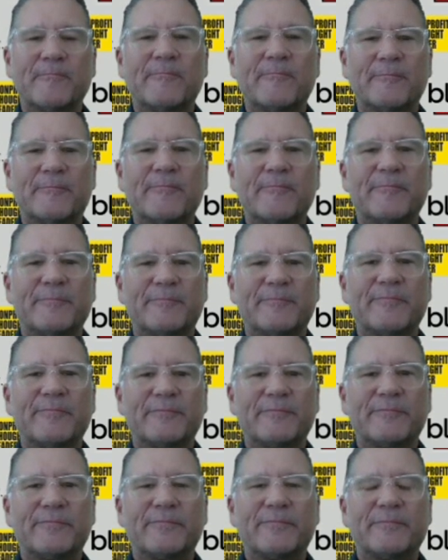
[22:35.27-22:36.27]

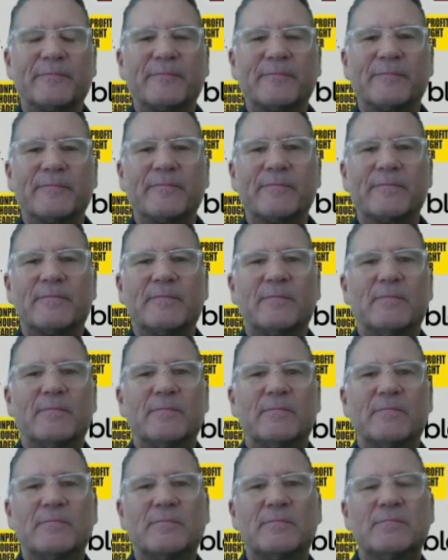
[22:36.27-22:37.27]

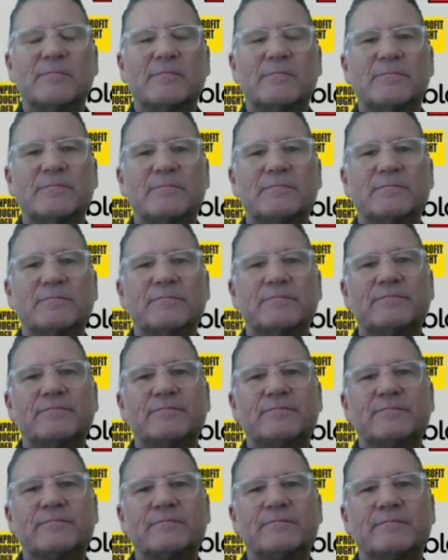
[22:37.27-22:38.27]

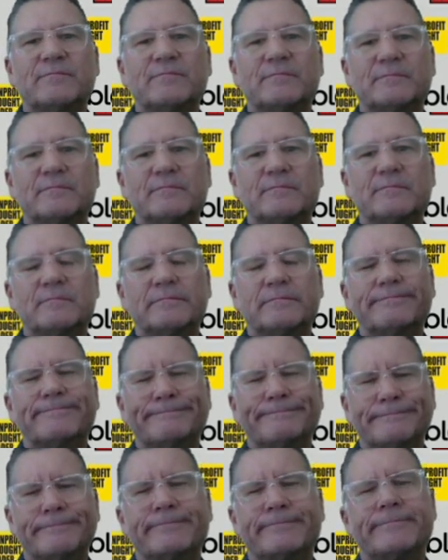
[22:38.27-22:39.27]

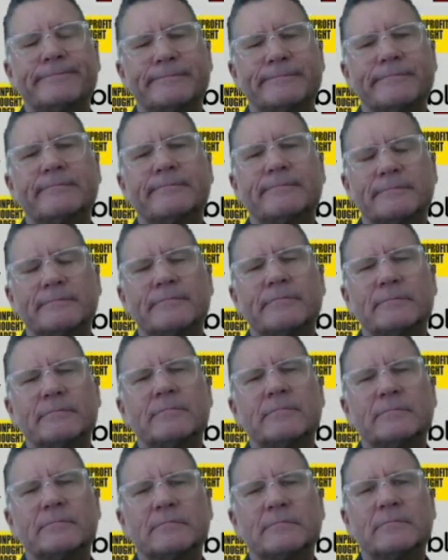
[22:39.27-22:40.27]

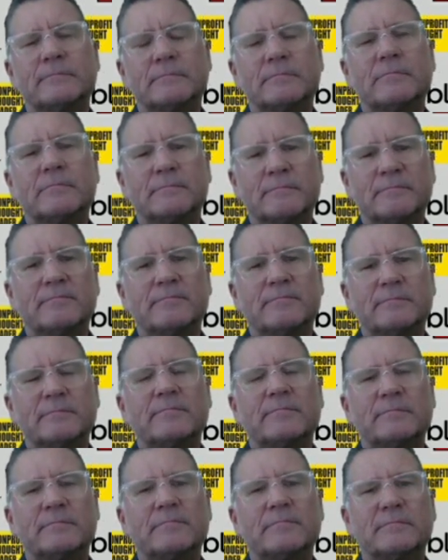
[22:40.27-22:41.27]

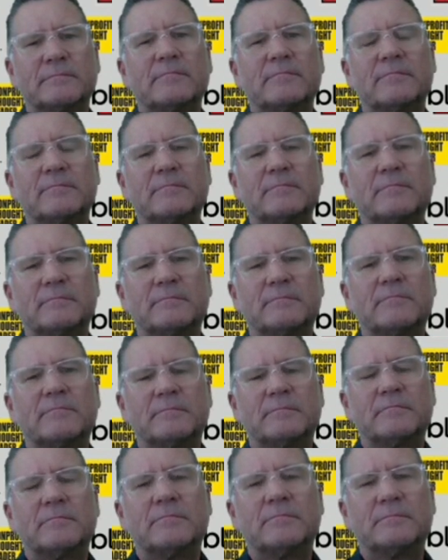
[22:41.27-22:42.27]

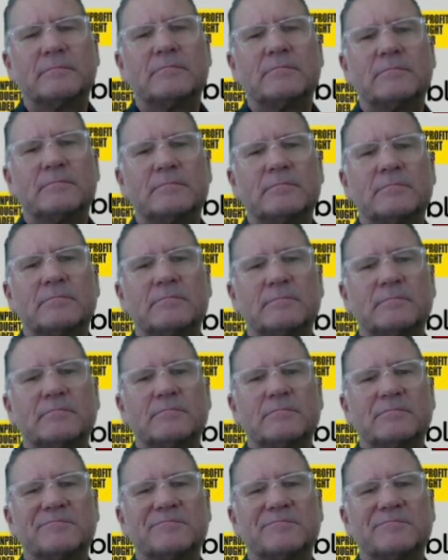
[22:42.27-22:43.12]
This person isn't speaking.